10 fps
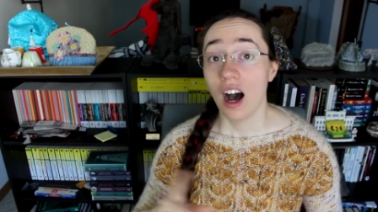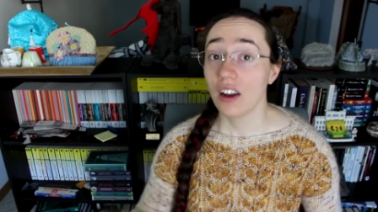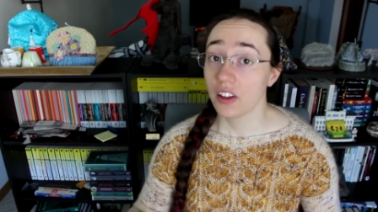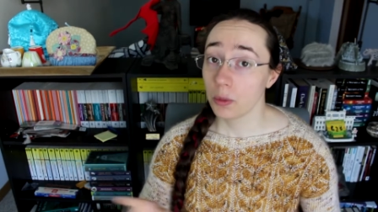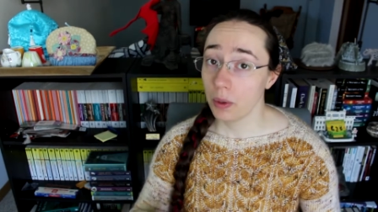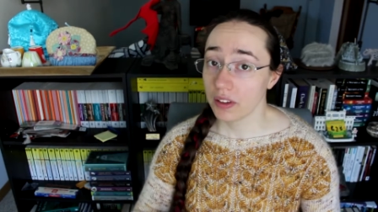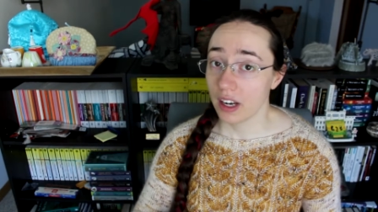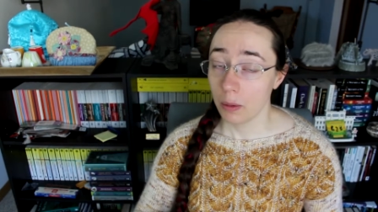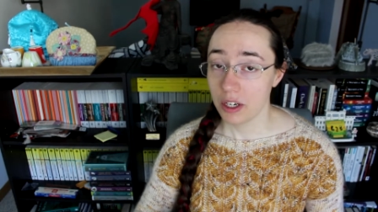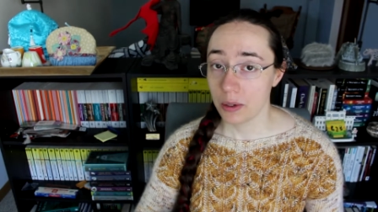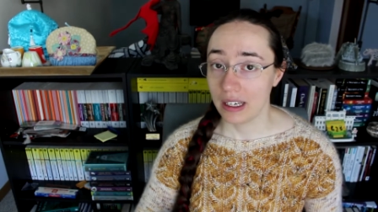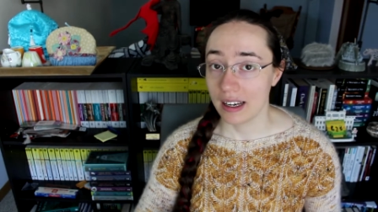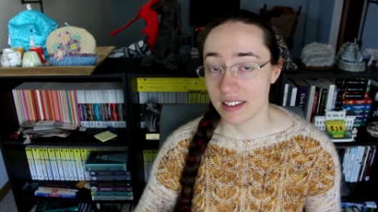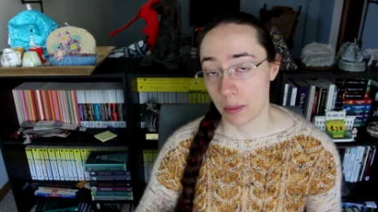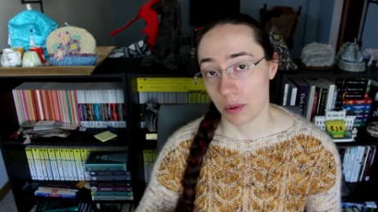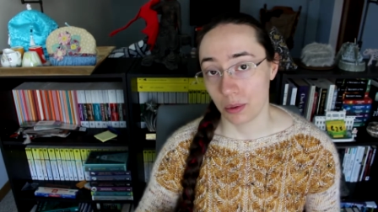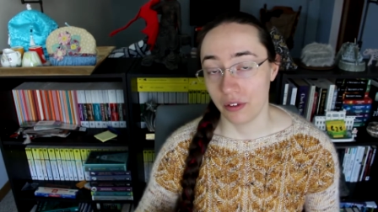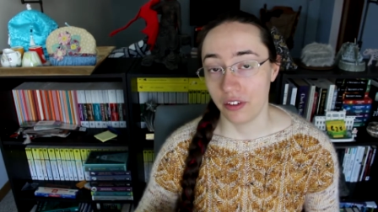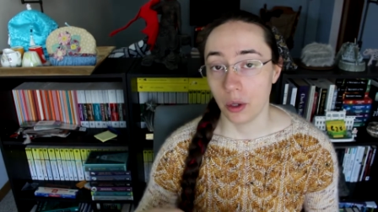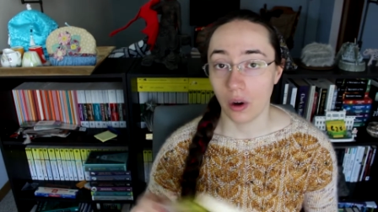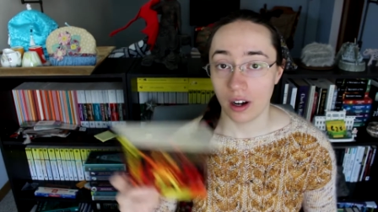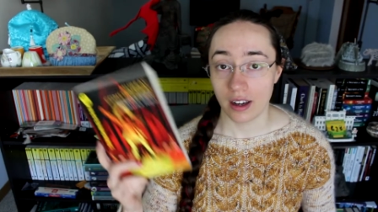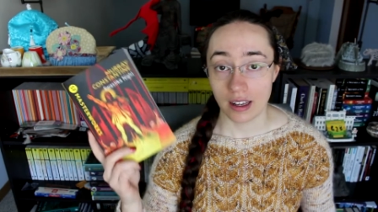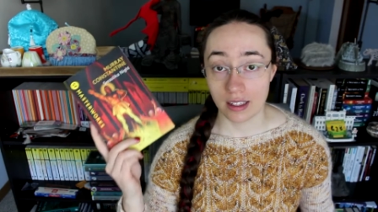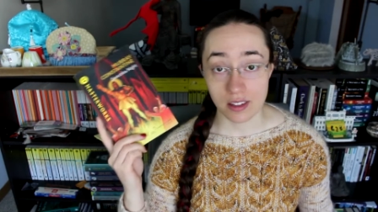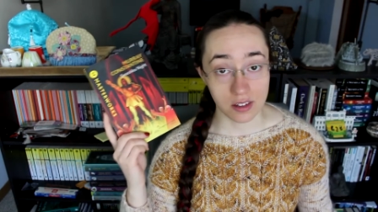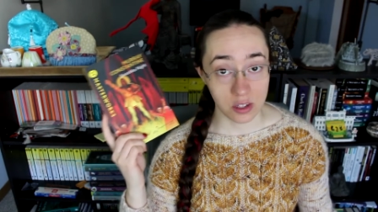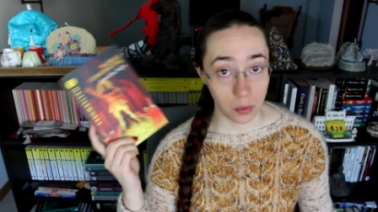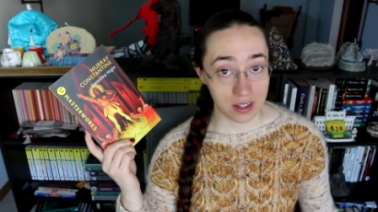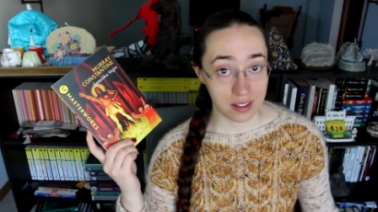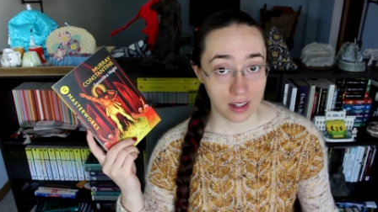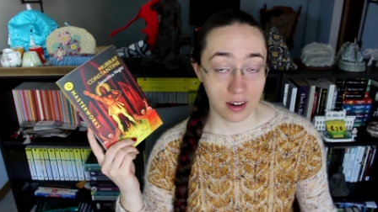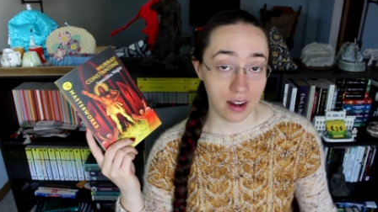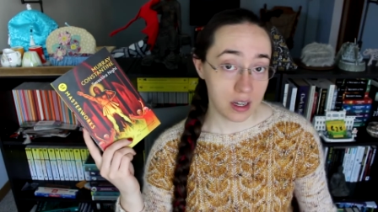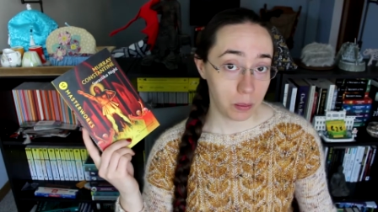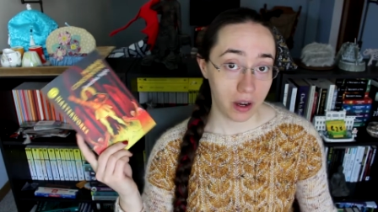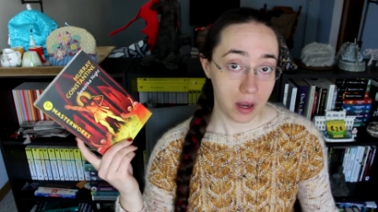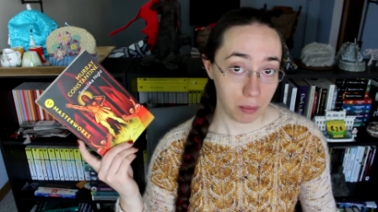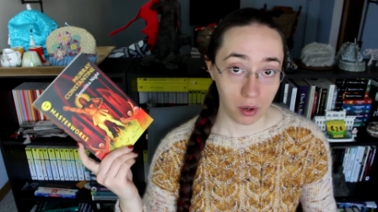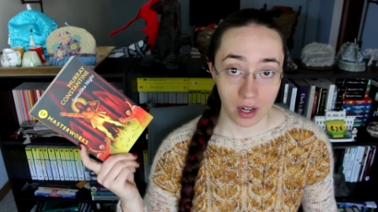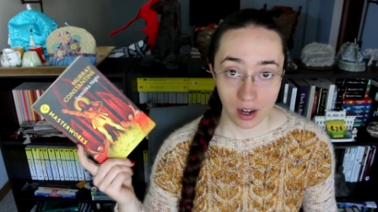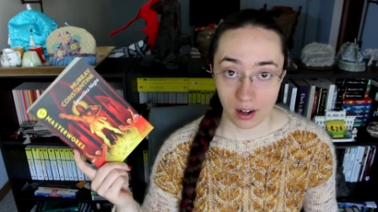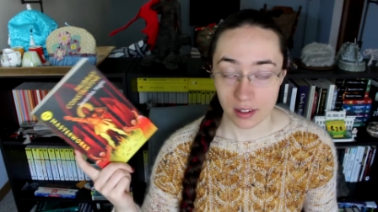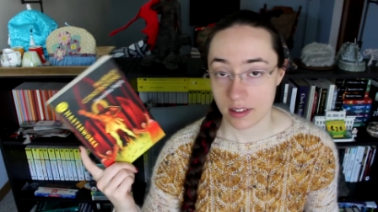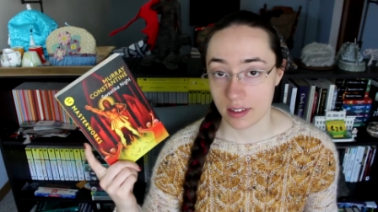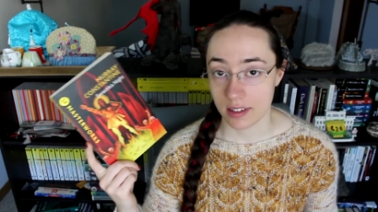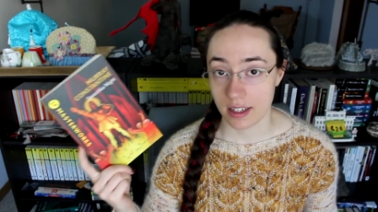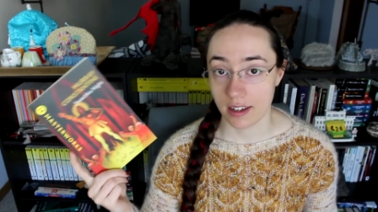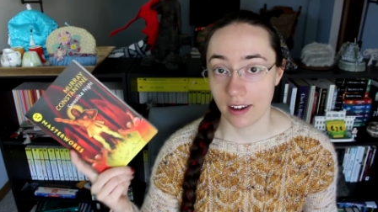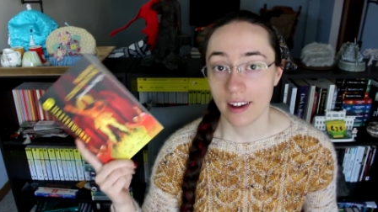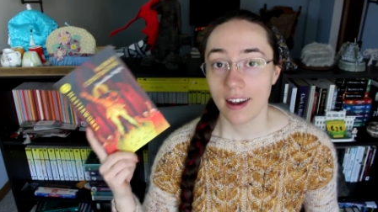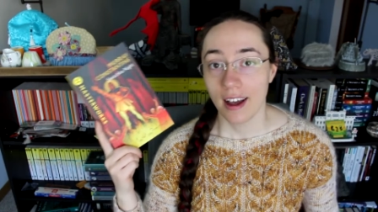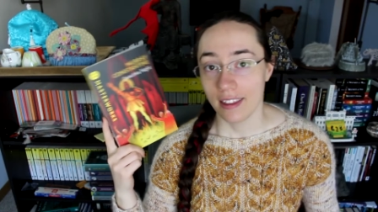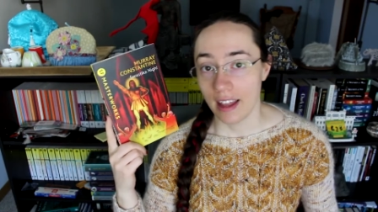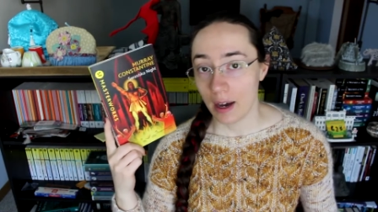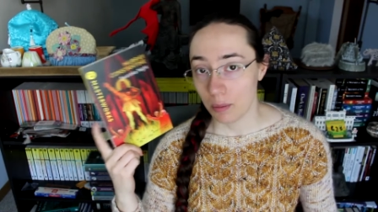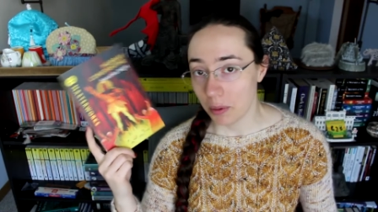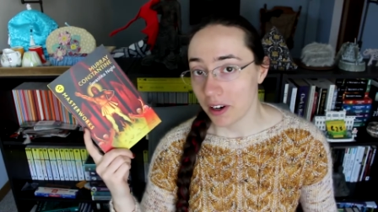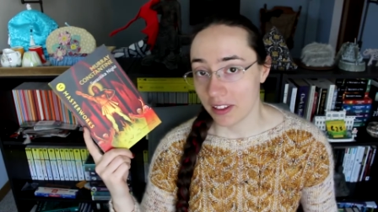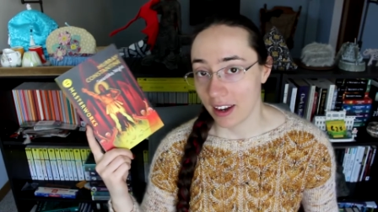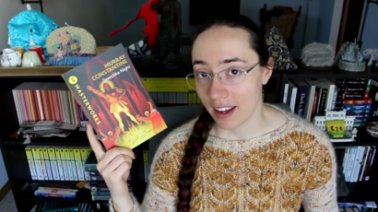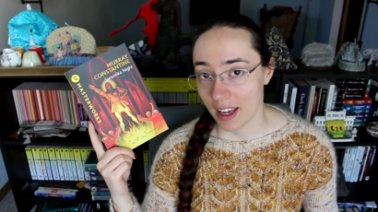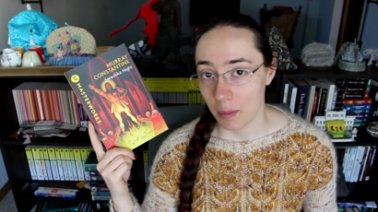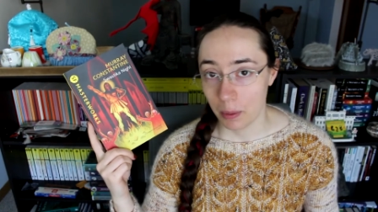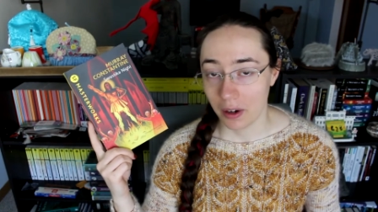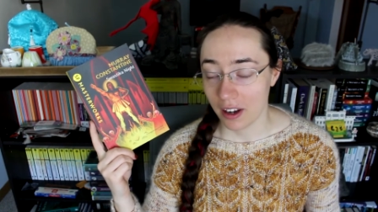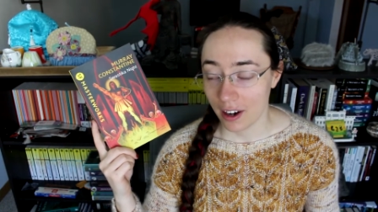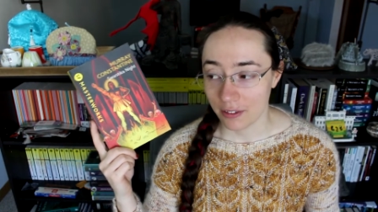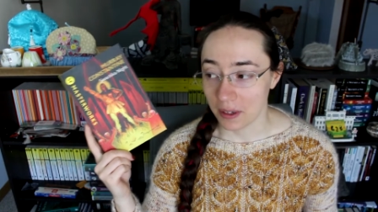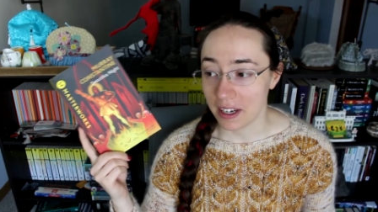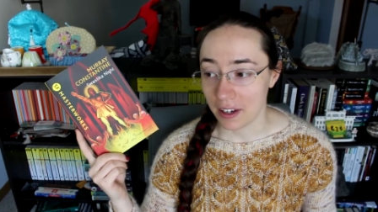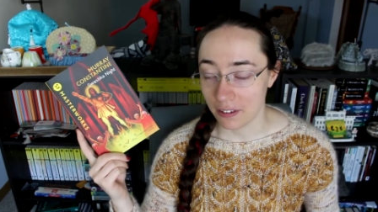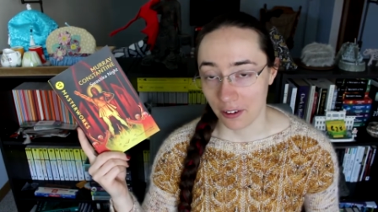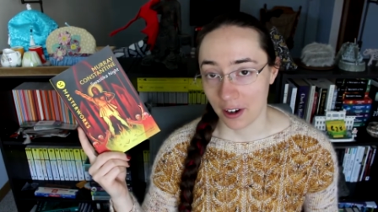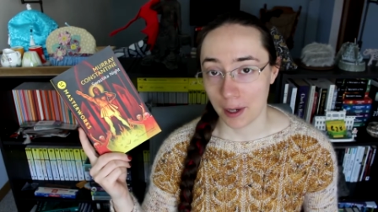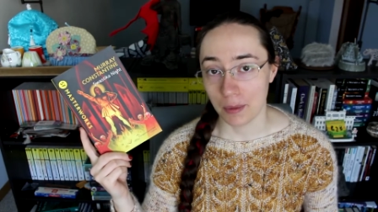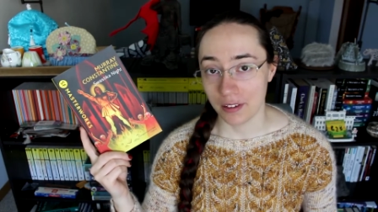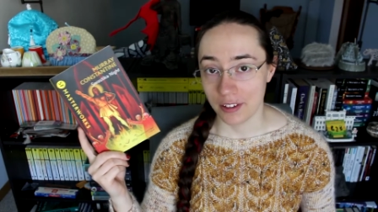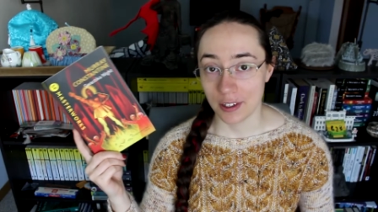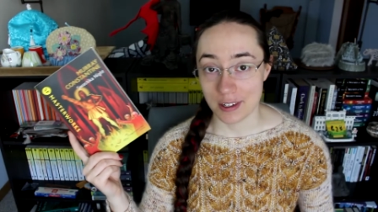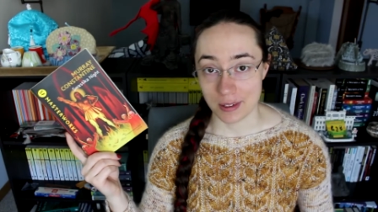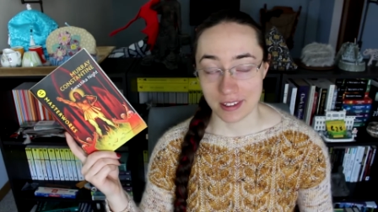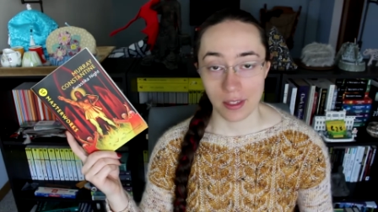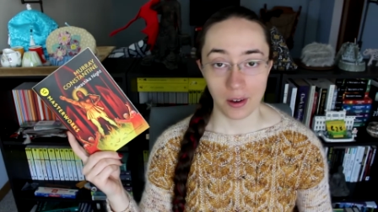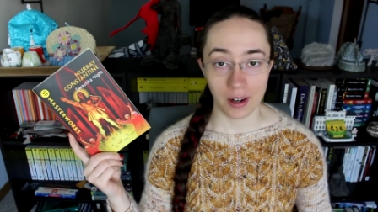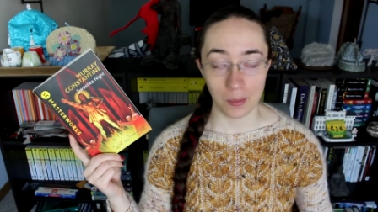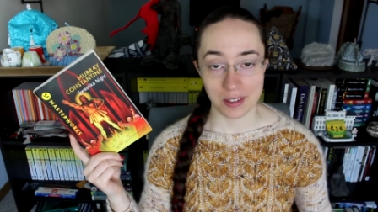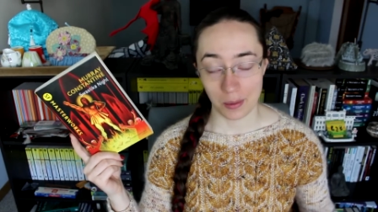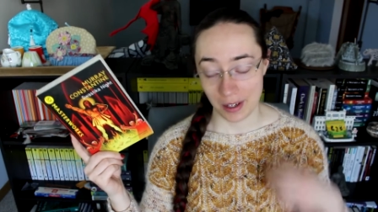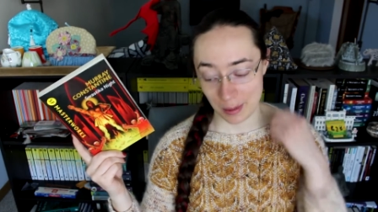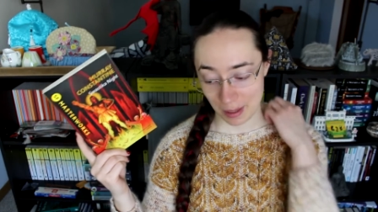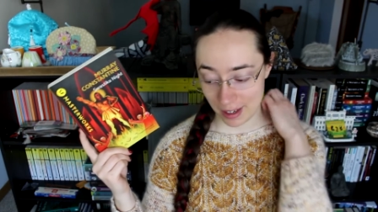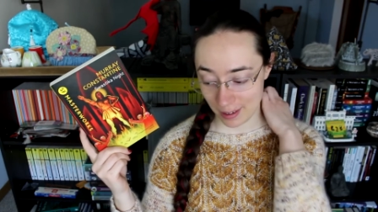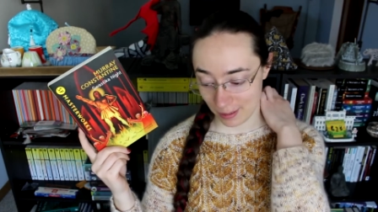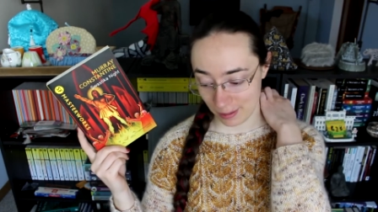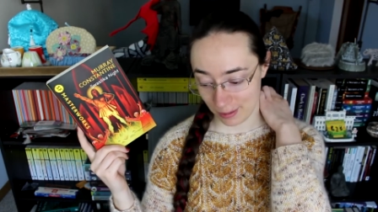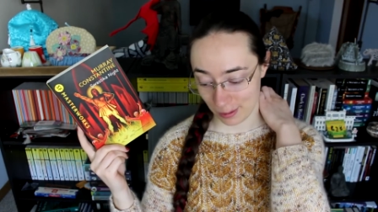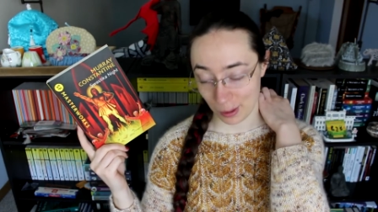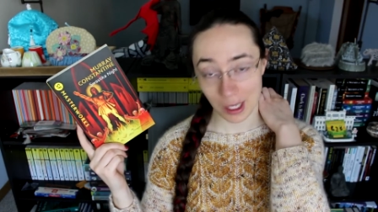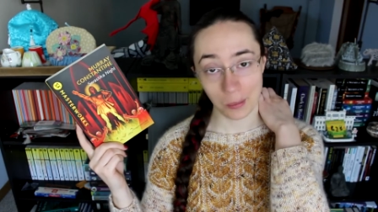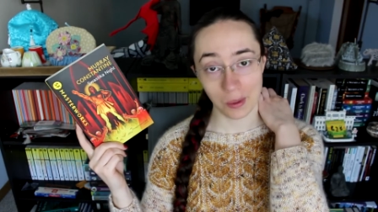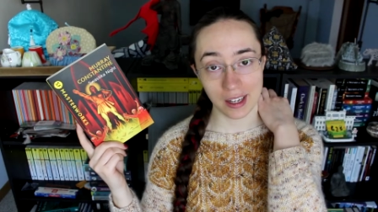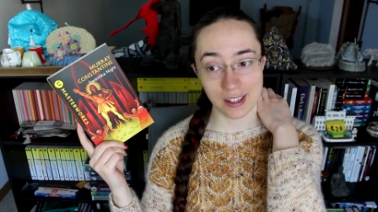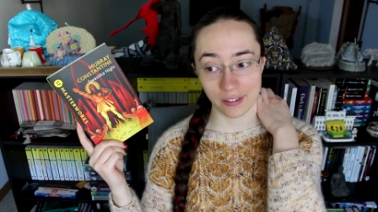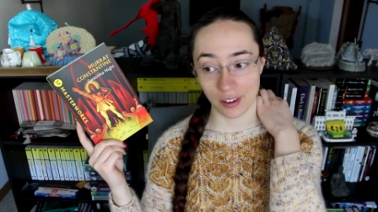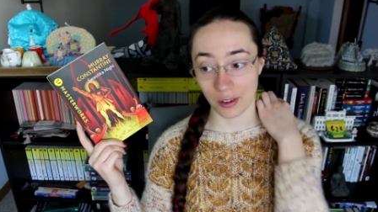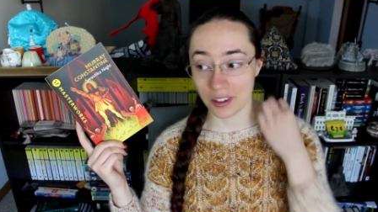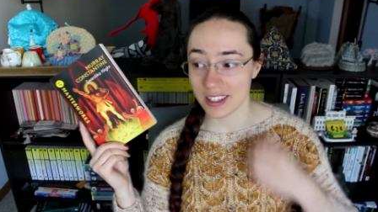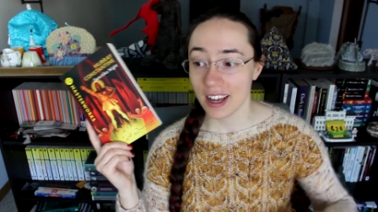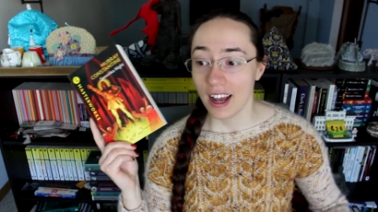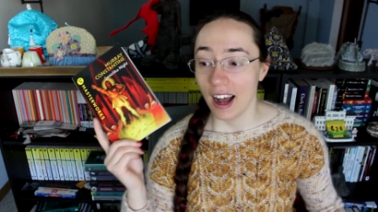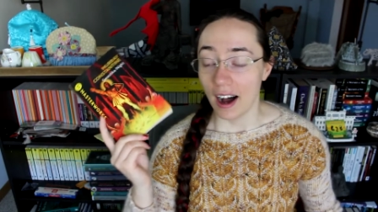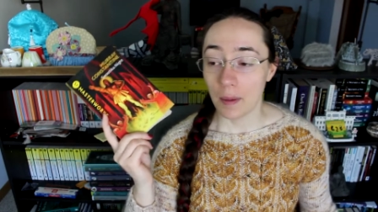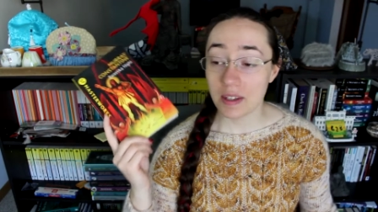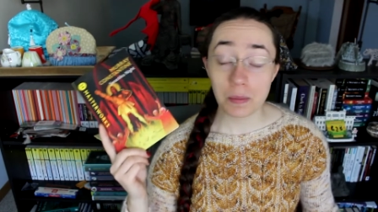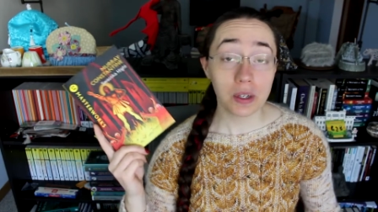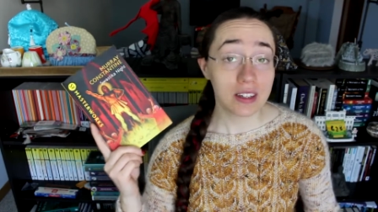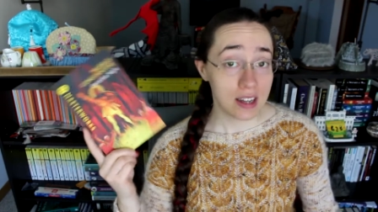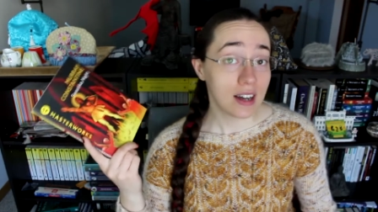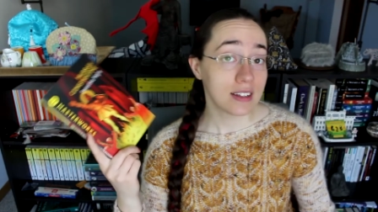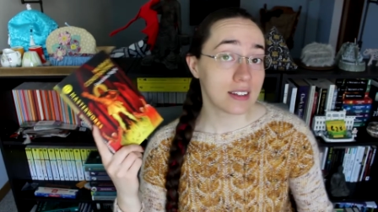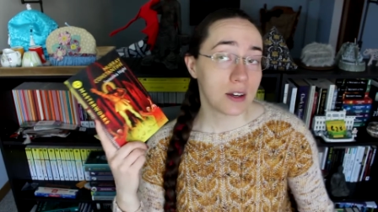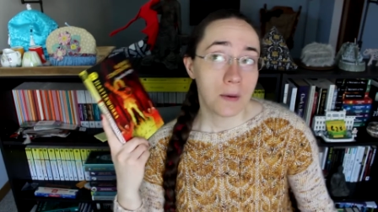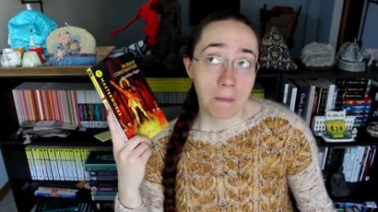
Another book that I'll be doing a separate review on is Swastika Night by Murray Constantine. That book that I kept putting off reading for a couple of years because I thought it was going to be really, really difficult. Um, this book does